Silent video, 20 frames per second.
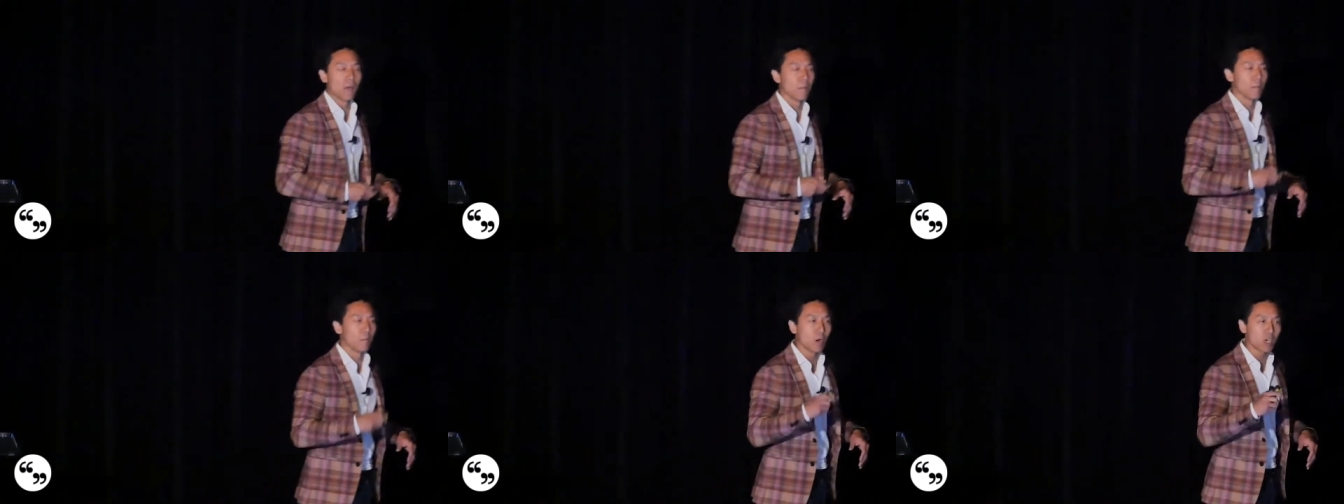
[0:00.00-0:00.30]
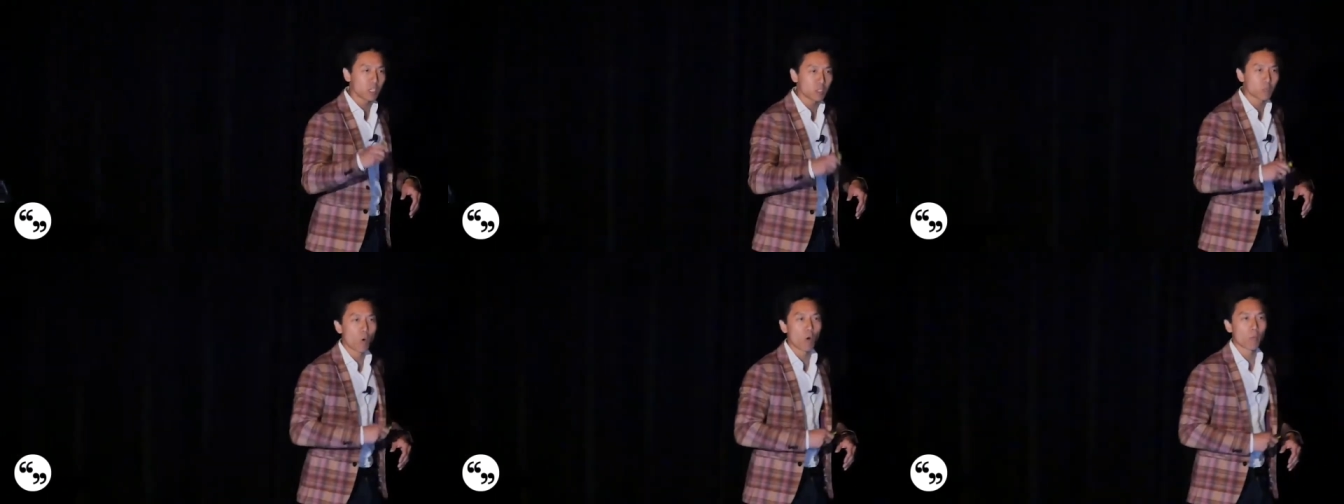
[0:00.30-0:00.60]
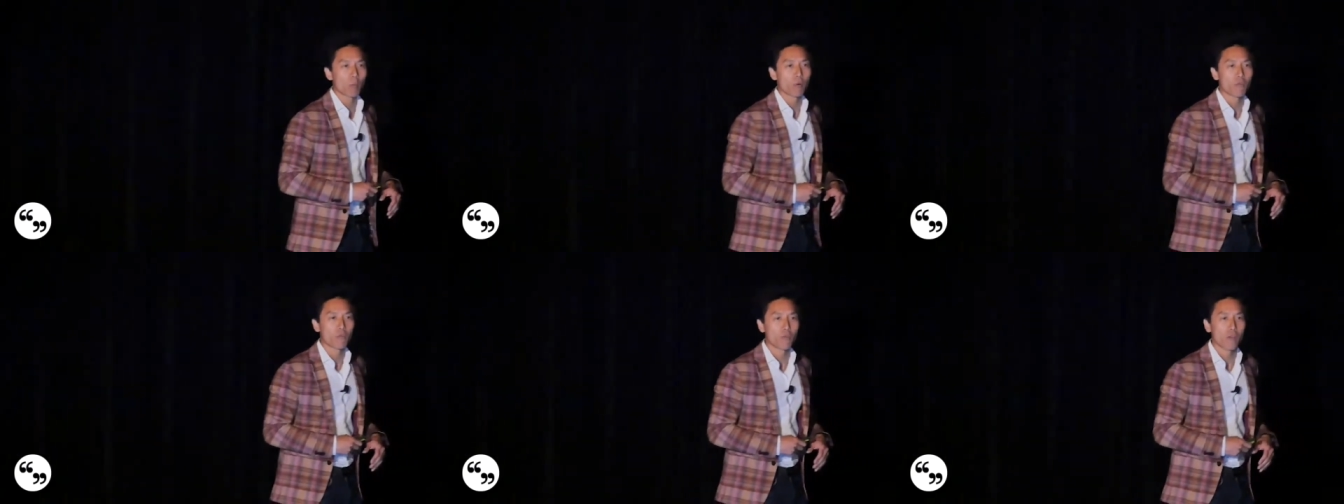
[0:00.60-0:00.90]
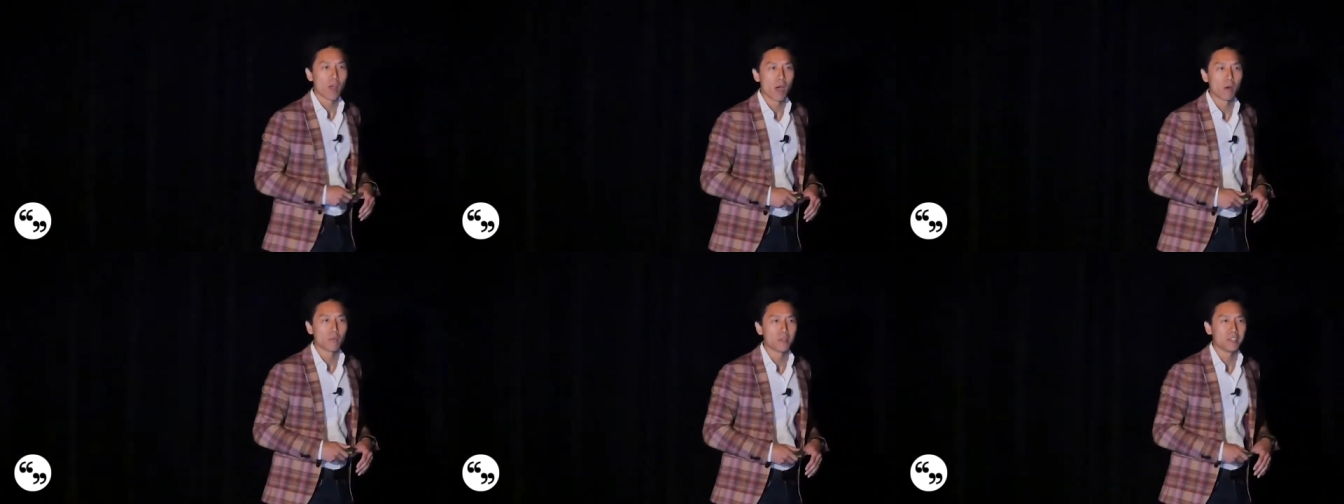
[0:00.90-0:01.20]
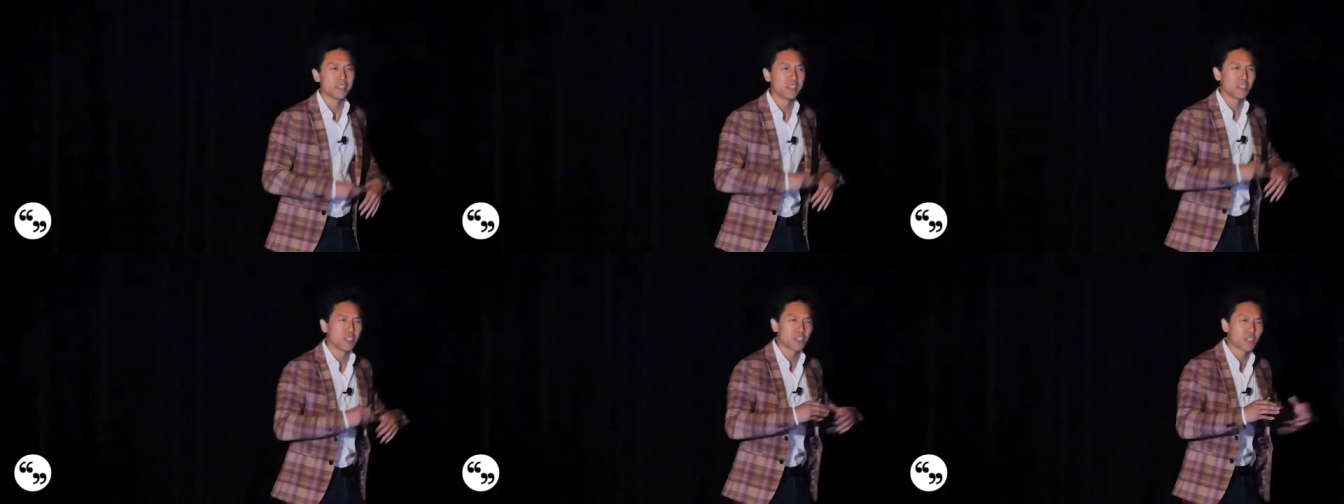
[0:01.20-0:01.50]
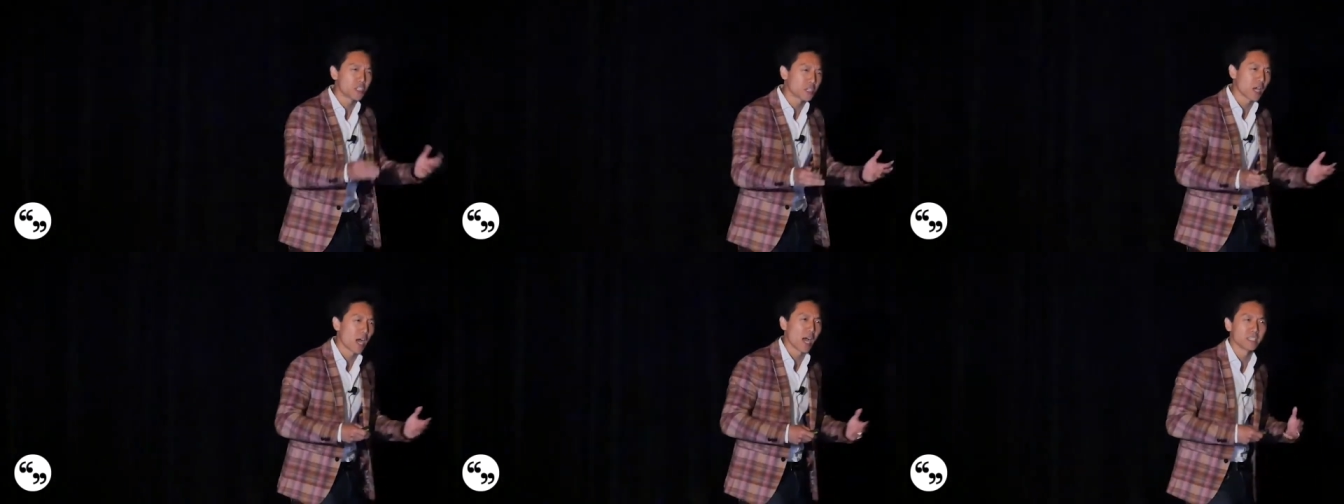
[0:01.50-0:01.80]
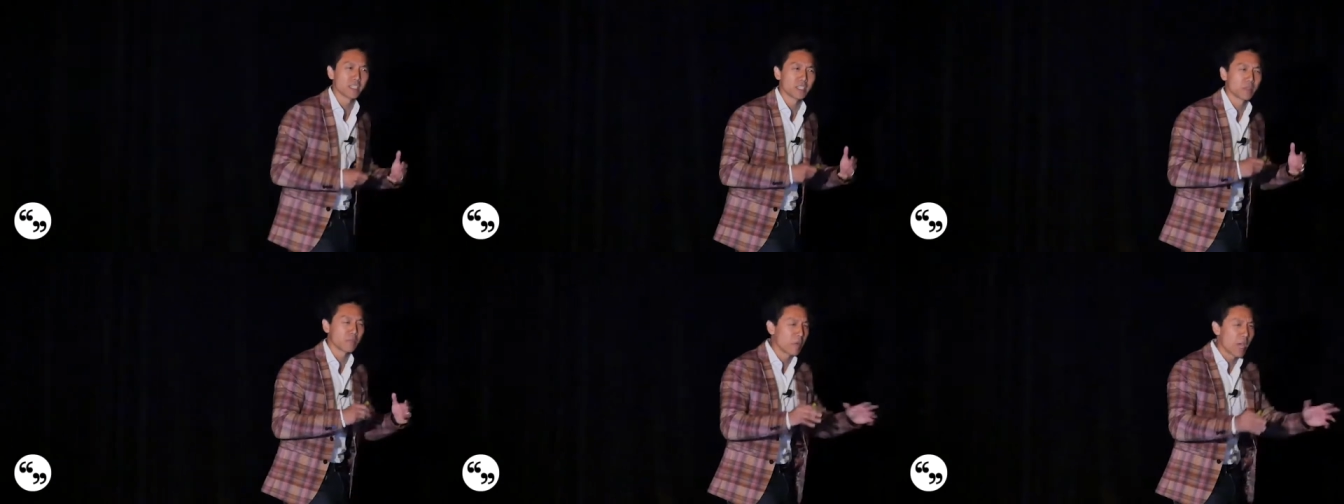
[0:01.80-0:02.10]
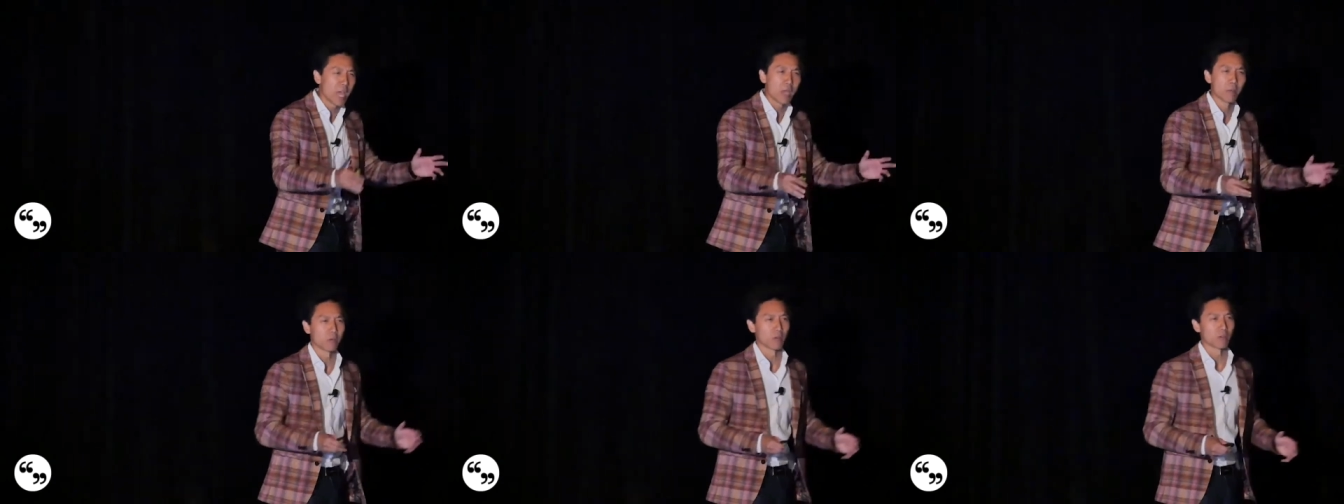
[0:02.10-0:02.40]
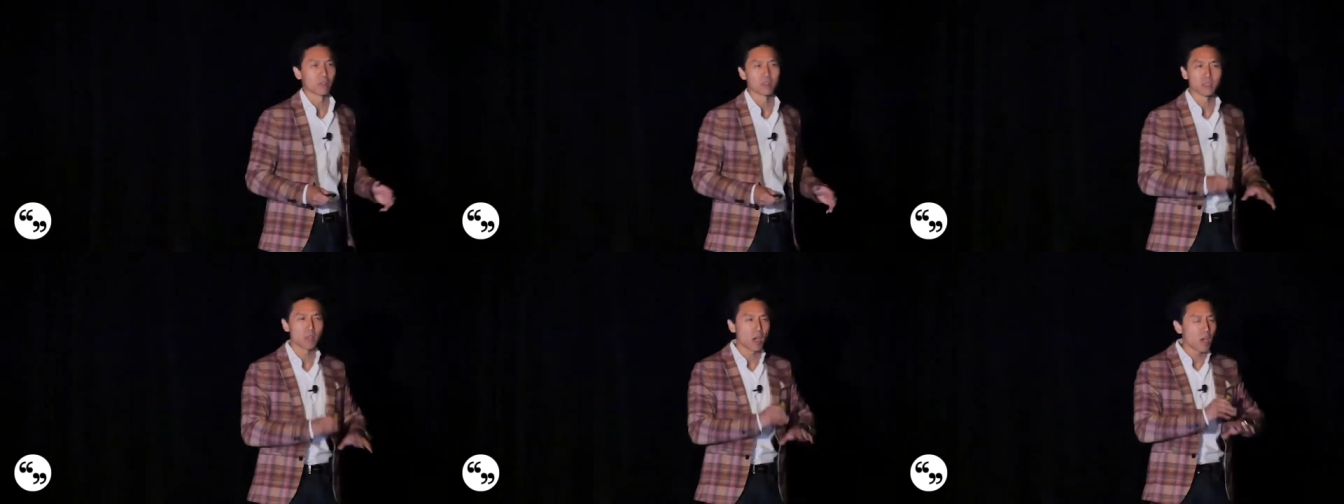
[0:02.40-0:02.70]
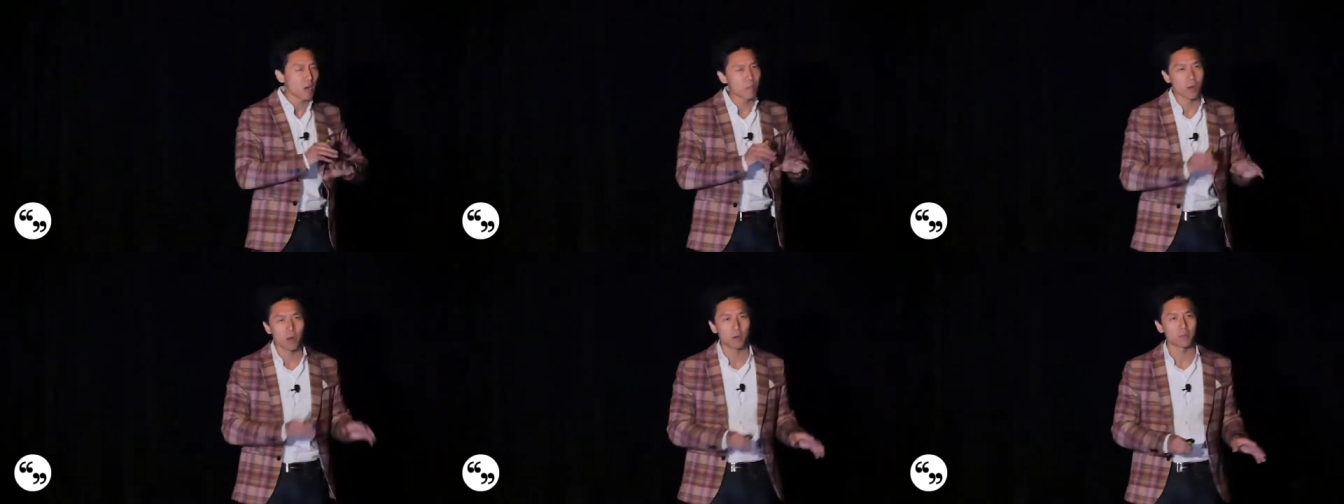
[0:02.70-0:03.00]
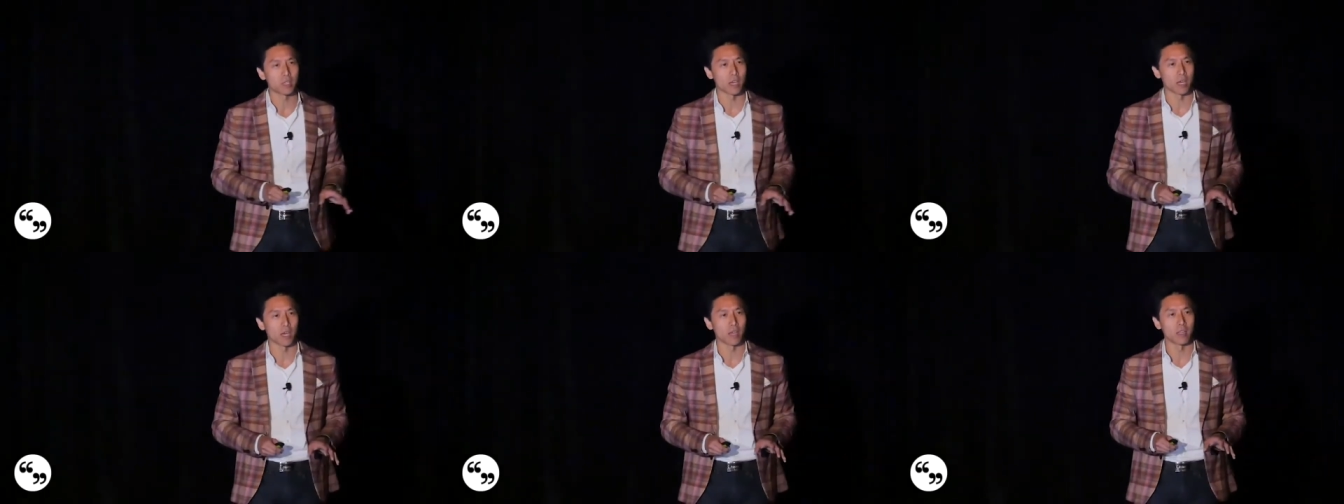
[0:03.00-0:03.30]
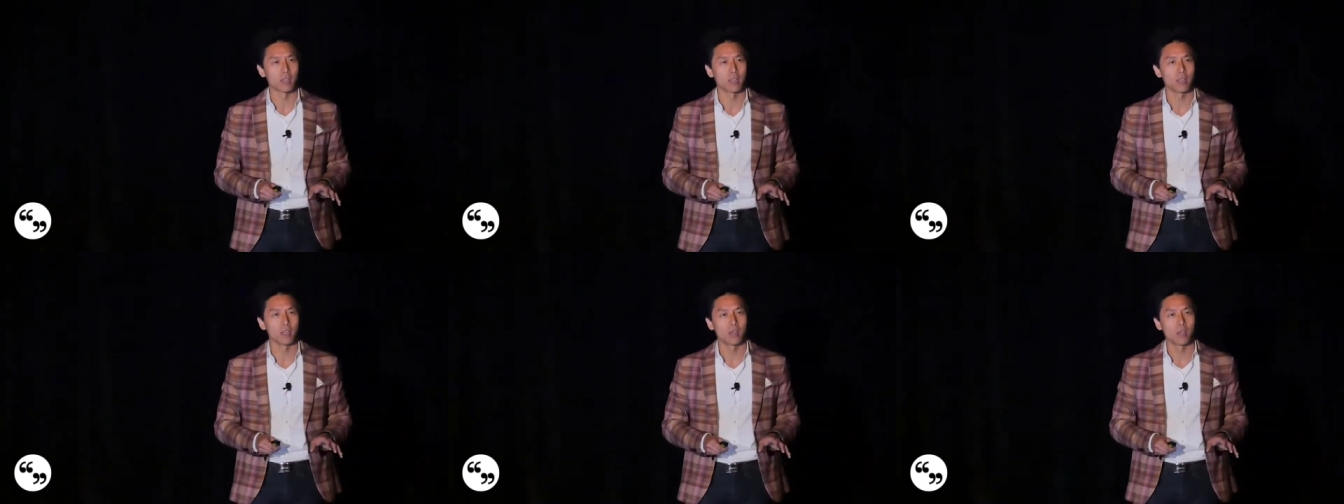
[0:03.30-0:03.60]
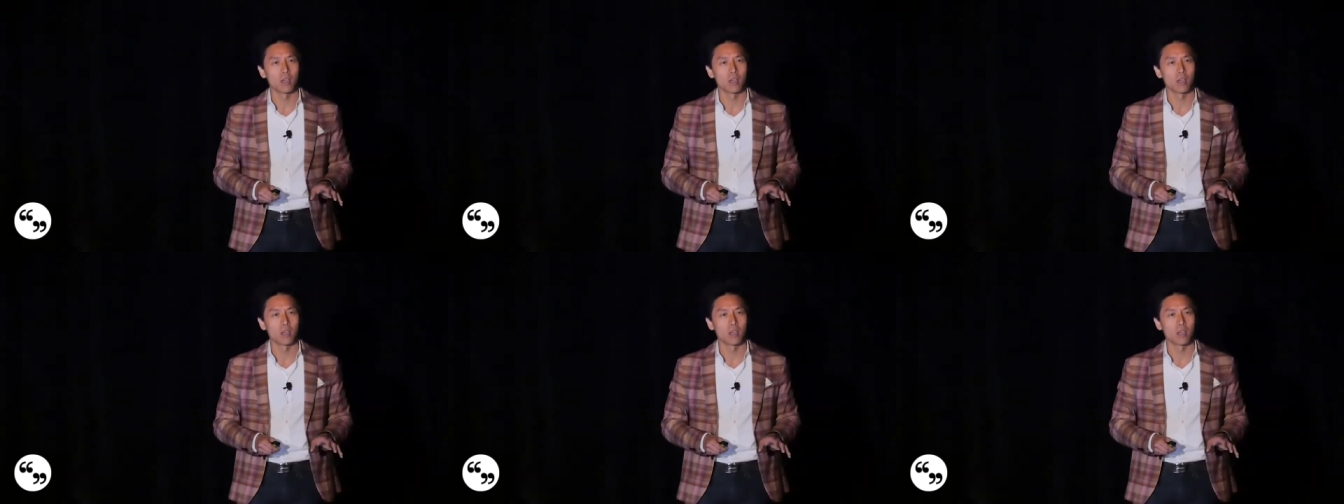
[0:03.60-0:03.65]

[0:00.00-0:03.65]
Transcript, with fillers: much more profound than digitizing paper. It's not about that.